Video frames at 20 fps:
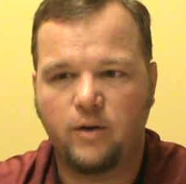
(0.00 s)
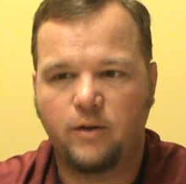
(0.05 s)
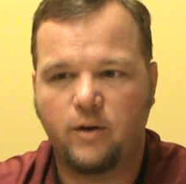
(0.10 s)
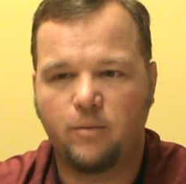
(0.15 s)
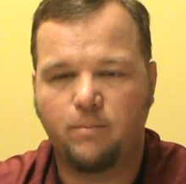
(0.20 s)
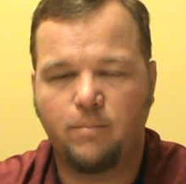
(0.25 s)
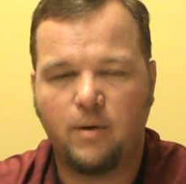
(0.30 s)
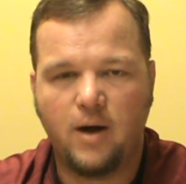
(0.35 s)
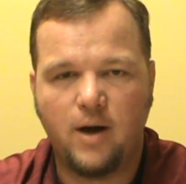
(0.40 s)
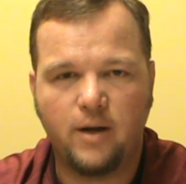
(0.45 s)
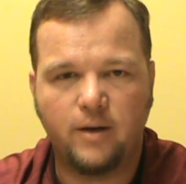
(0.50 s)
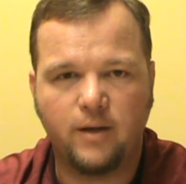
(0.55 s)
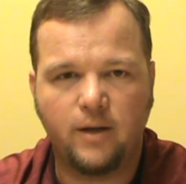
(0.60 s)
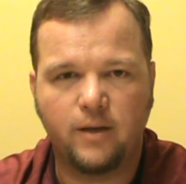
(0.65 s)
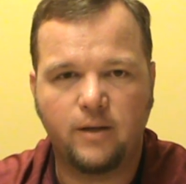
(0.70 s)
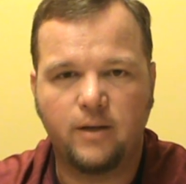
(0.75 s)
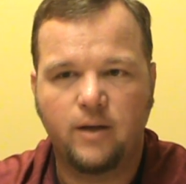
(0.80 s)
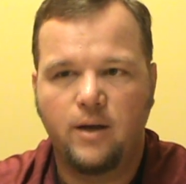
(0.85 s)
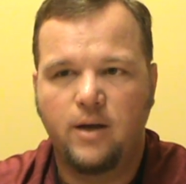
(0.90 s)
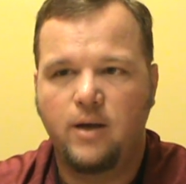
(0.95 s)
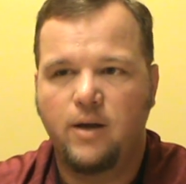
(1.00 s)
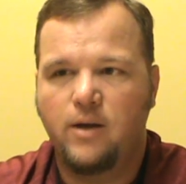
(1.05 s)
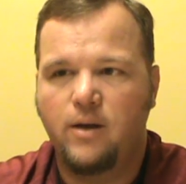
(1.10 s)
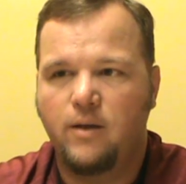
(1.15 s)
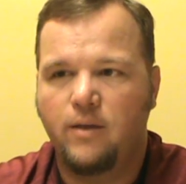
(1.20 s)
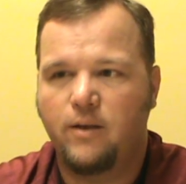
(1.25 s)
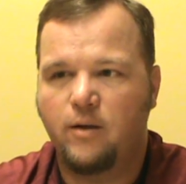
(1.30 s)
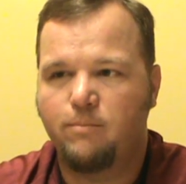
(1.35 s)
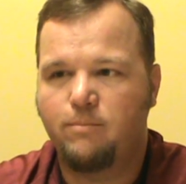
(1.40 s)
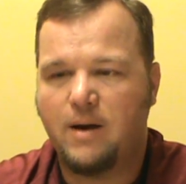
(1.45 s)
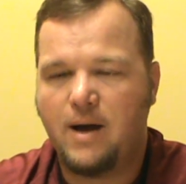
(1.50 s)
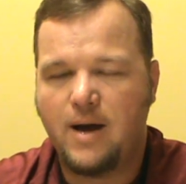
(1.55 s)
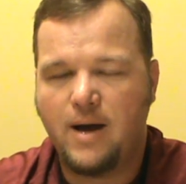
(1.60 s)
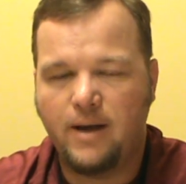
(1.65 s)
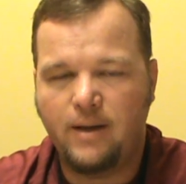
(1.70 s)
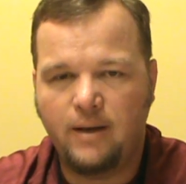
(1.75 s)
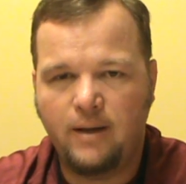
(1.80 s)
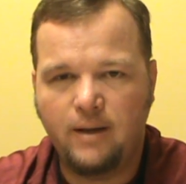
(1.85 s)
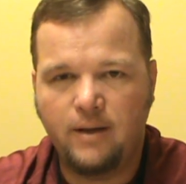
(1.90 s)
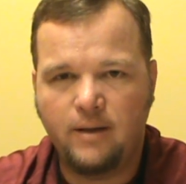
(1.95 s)
They're bonding, they're
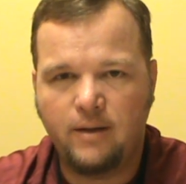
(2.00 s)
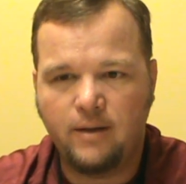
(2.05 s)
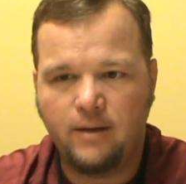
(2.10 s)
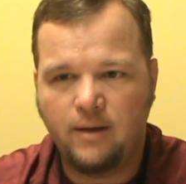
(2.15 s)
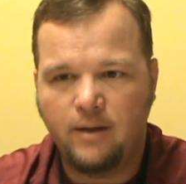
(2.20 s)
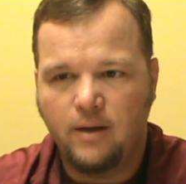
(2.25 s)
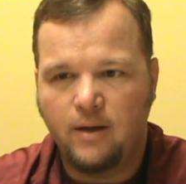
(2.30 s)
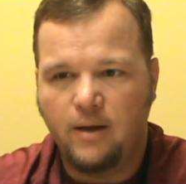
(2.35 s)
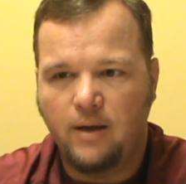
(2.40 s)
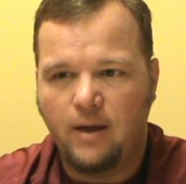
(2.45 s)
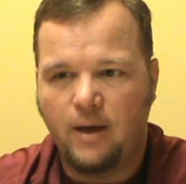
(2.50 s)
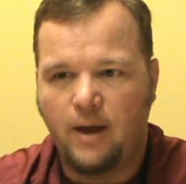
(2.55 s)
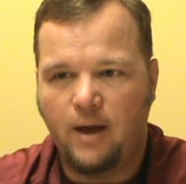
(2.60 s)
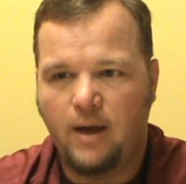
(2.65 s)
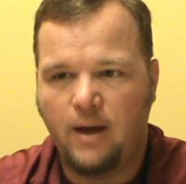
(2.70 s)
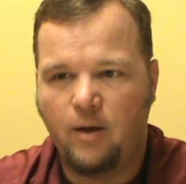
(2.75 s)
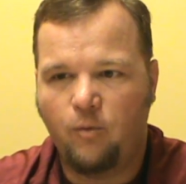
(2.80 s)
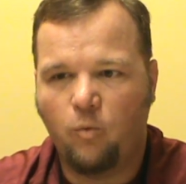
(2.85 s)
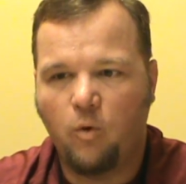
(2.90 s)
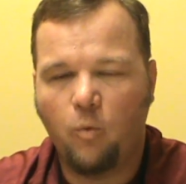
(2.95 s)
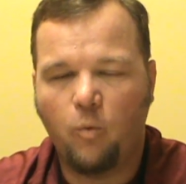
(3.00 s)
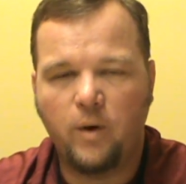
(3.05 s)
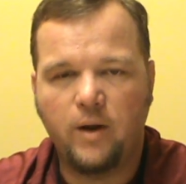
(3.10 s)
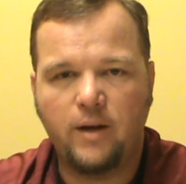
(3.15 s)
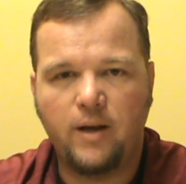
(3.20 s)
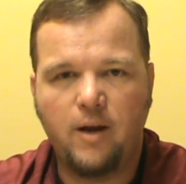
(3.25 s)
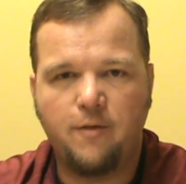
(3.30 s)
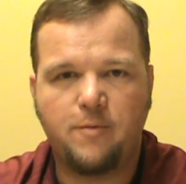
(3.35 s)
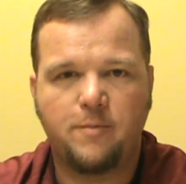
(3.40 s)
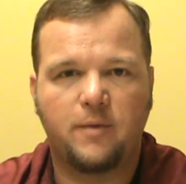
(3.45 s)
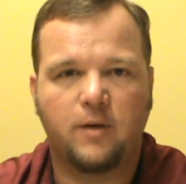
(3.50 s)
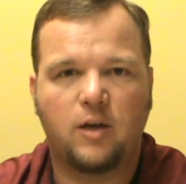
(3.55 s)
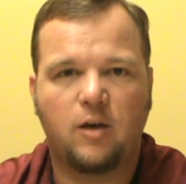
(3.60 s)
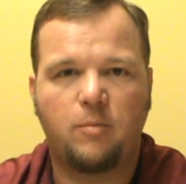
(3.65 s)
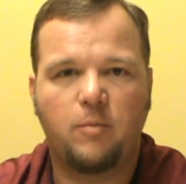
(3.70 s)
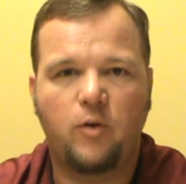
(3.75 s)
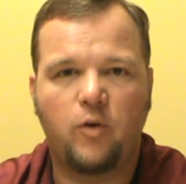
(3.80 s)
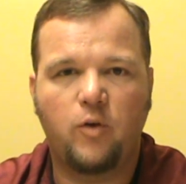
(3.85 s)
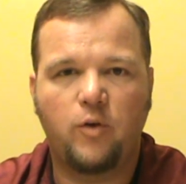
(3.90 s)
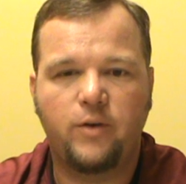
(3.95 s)
buying in, and what we need from the
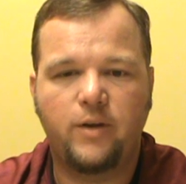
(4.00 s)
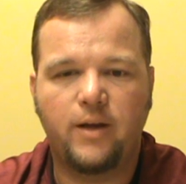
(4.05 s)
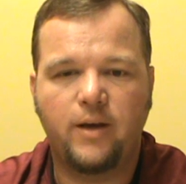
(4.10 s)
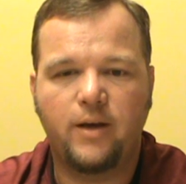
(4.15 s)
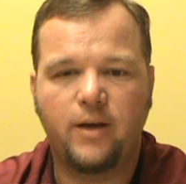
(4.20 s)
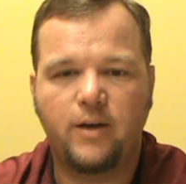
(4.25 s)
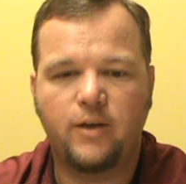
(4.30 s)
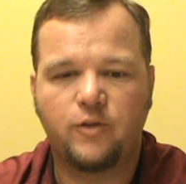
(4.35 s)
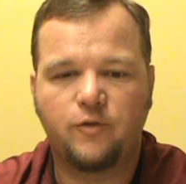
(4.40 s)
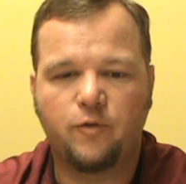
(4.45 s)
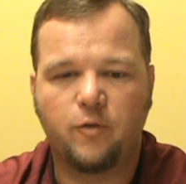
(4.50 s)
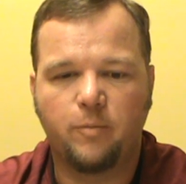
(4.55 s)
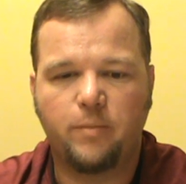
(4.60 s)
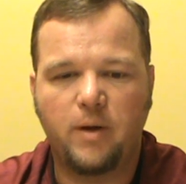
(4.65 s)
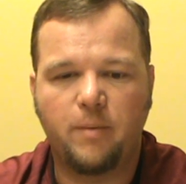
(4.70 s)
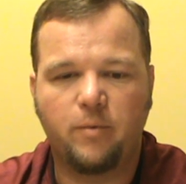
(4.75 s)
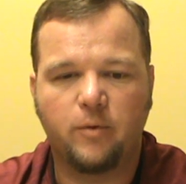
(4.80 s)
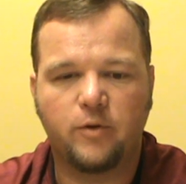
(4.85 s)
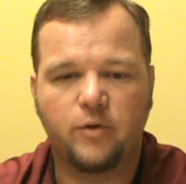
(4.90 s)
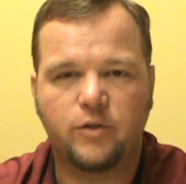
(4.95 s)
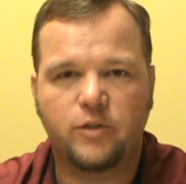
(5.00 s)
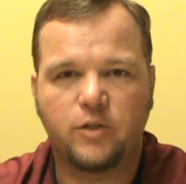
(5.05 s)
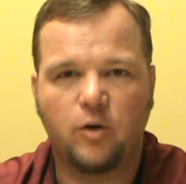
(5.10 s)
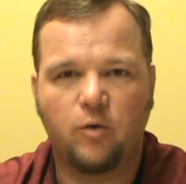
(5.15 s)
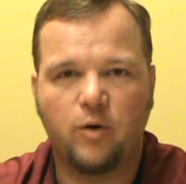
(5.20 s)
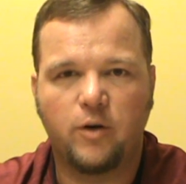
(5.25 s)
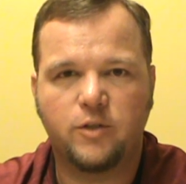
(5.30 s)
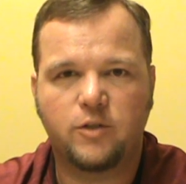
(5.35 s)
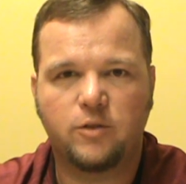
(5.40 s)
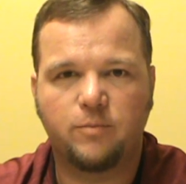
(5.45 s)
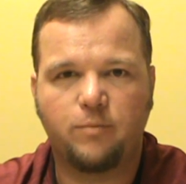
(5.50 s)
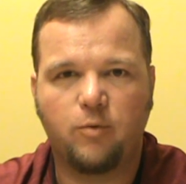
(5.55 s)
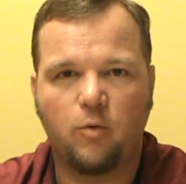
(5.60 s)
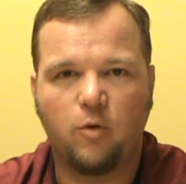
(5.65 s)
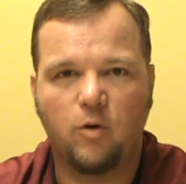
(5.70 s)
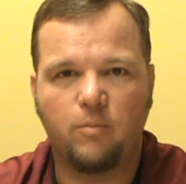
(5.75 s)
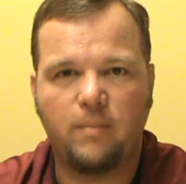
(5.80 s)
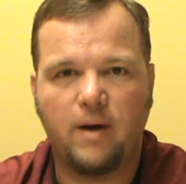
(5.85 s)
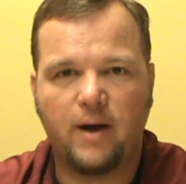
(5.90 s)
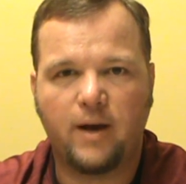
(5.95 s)
community is for people to show us
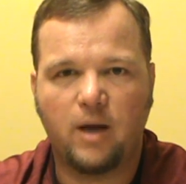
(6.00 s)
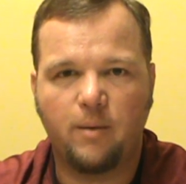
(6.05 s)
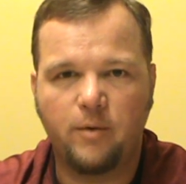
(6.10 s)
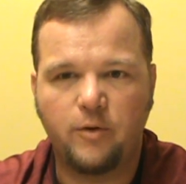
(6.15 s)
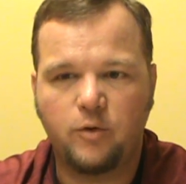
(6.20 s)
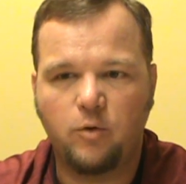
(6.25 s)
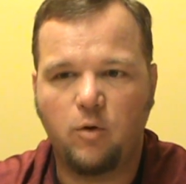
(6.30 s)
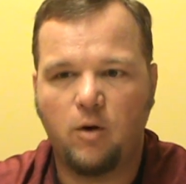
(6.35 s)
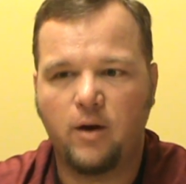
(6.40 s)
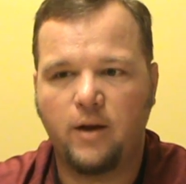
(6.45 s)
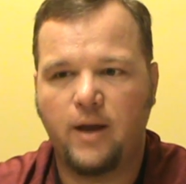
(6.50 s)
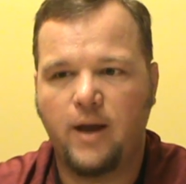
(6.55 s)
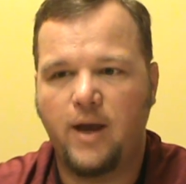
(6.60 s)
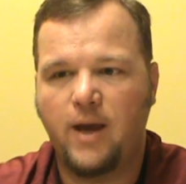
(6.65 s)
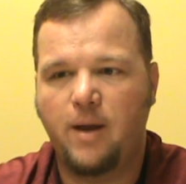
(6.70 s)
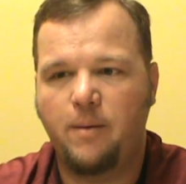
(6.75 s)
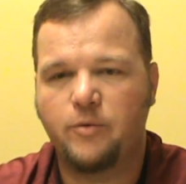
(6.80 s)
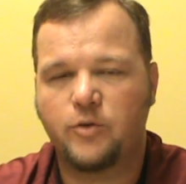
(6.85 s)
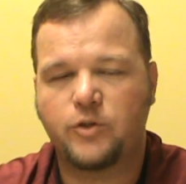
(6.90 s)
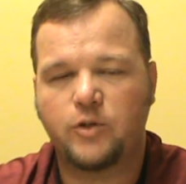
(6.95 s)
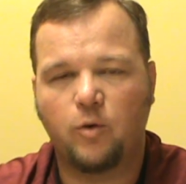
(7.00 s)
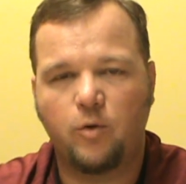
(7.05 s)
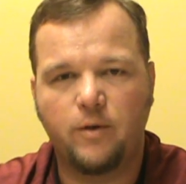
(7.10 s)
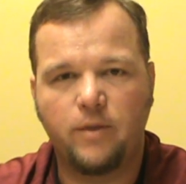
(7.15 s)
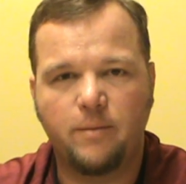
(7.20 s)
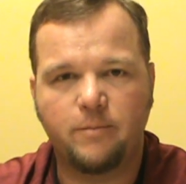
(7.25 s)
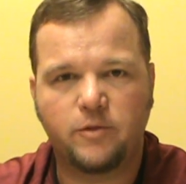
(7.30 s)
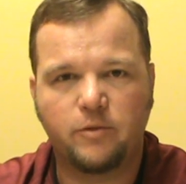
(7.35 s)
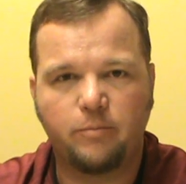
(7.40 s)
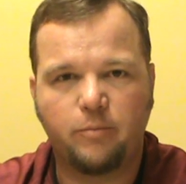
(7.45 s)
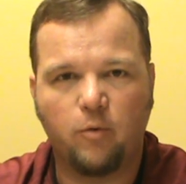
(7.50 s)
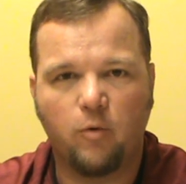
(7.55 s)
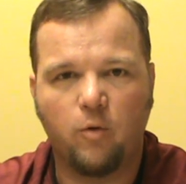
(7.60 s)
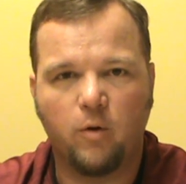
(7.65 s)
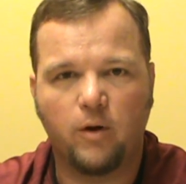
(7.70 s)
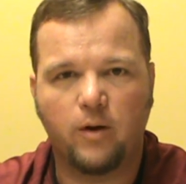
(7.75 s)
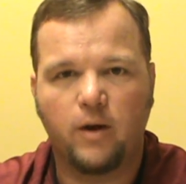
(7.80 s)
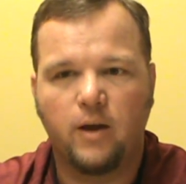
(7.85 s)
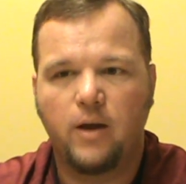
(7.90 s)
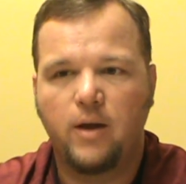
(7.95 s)
support by coming to our games, showing them
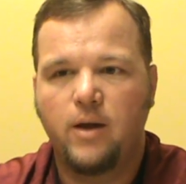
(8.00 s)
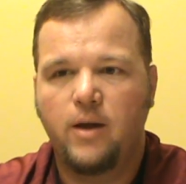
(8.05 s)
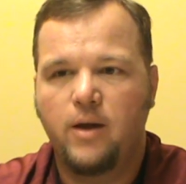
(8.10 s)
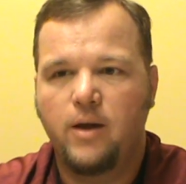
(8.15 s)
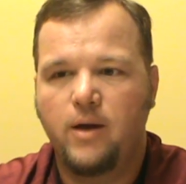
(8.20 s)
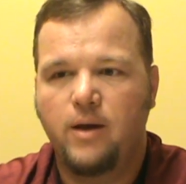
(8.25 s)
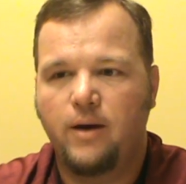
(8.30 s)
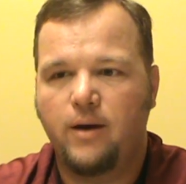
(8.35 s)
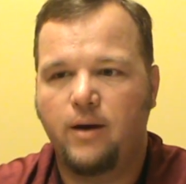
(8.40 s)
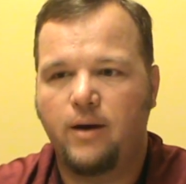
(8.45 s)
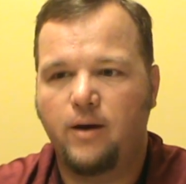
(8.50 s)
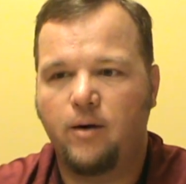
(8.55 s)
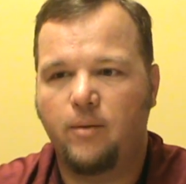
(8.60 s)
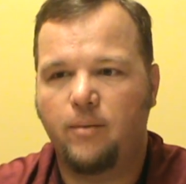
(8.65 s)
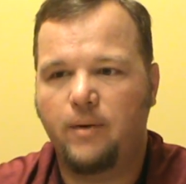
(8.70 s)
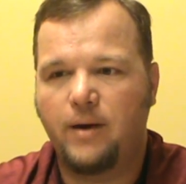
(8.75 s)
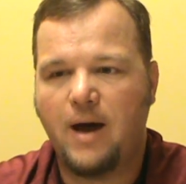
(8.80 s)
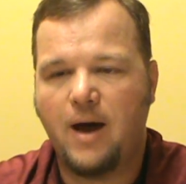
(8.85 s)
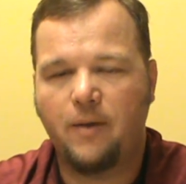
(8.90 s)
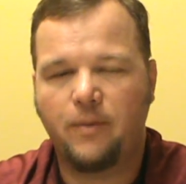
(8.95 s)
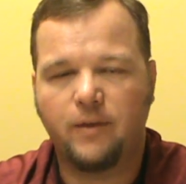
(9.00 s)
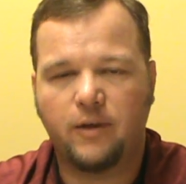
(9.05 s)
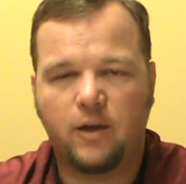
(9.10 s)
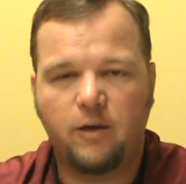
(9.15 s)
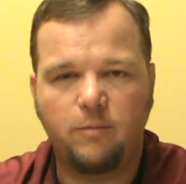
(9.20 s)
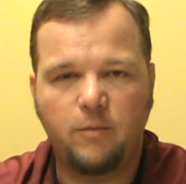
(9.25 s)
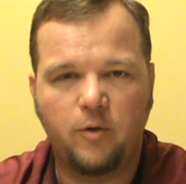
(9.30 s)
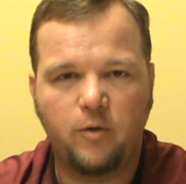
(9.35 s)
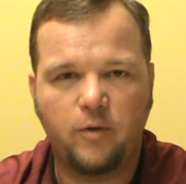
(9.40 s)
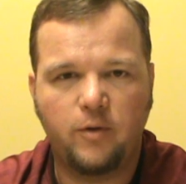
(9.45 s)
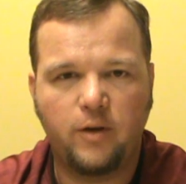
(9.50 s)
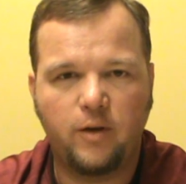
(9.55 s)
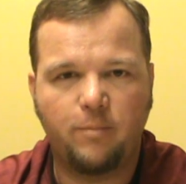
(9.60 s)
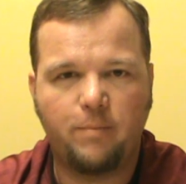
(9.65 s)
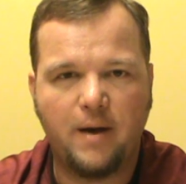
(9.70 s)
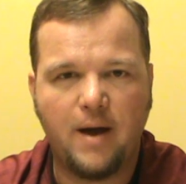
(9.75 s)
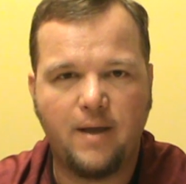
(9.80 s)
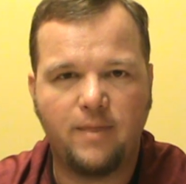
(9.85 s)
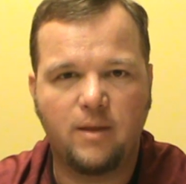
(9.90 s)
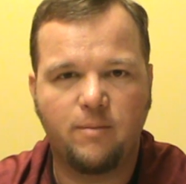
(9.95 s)
support out in the community,
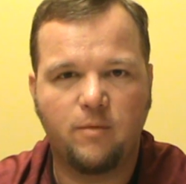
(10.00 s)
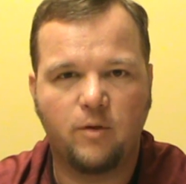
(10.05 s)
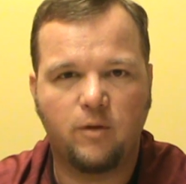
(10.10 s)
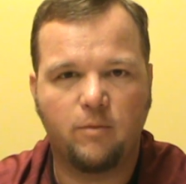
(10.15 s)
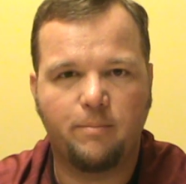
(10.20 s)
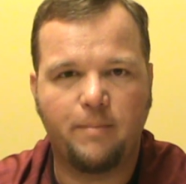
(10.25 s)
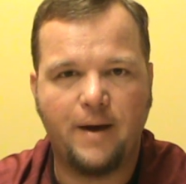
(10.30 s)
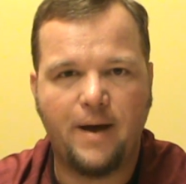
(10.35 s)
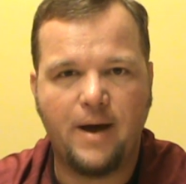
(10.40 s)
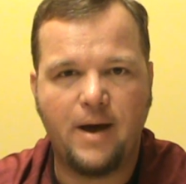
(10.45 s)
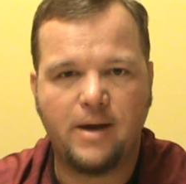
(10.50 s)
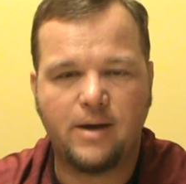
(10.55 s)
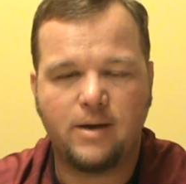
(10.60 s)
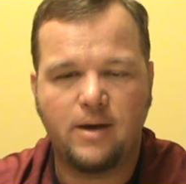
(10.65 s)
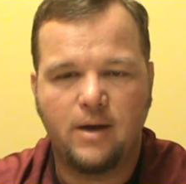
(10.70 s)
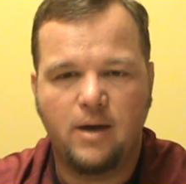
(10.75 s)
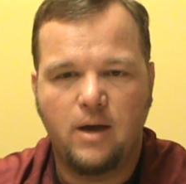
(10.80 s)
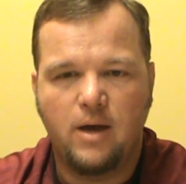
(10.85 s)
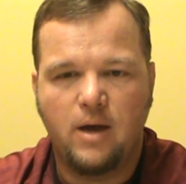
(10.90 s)
patting them on the back,